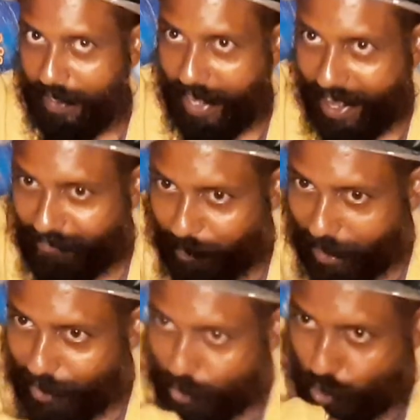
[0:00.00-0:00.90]

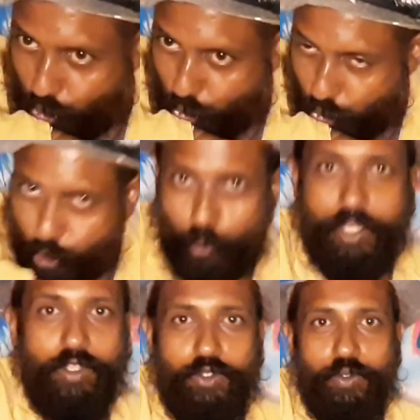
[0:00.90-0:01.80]
everybody's
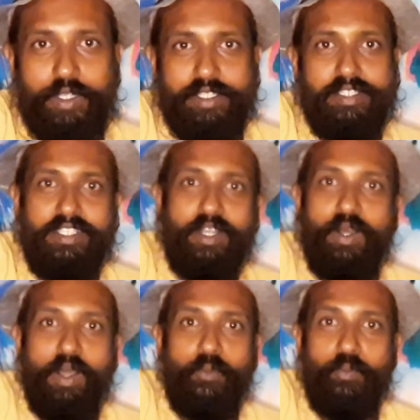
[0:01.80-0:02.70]
shooting through this
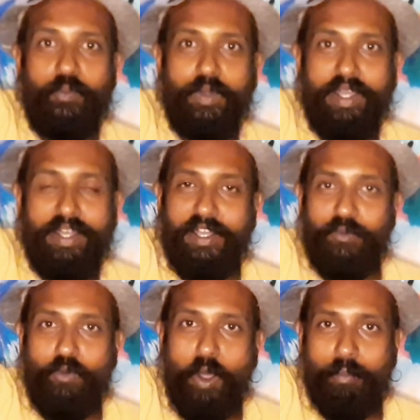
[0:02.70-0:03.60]

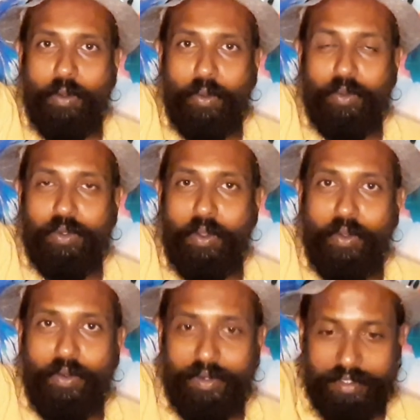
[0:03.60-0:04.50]
wormhole
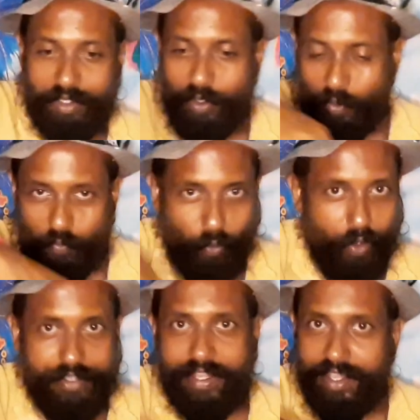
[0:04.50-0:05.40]
or
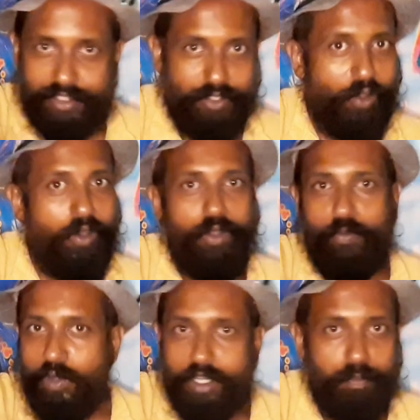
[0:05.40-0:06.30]
vortex or
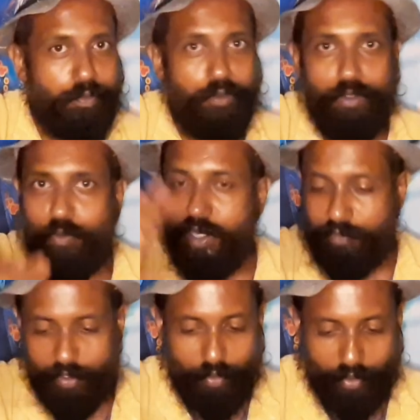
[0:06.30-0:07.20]
whirlpool, whatever you want to